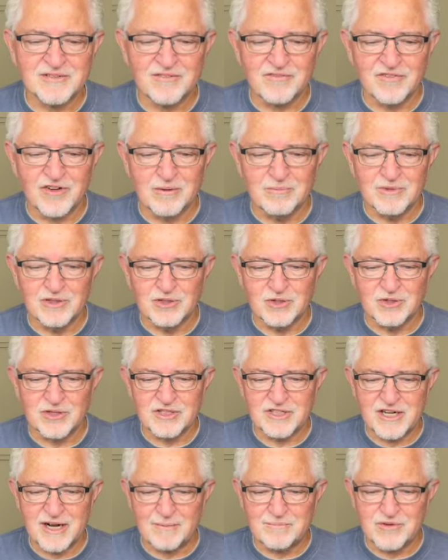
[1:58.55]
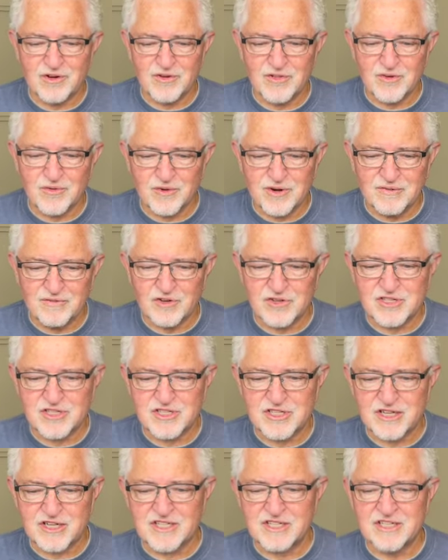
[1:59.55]
from Luke chapter 3 verse
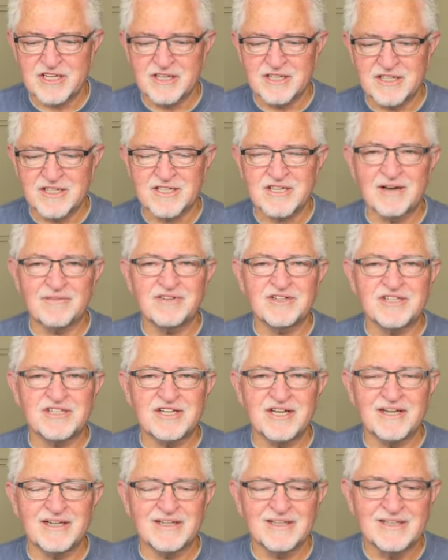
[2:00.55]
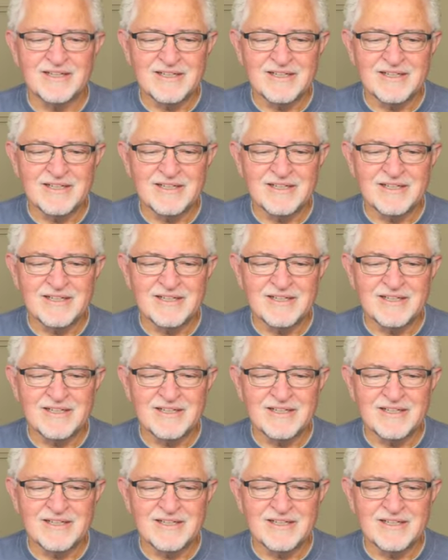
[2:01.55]
16 and 17.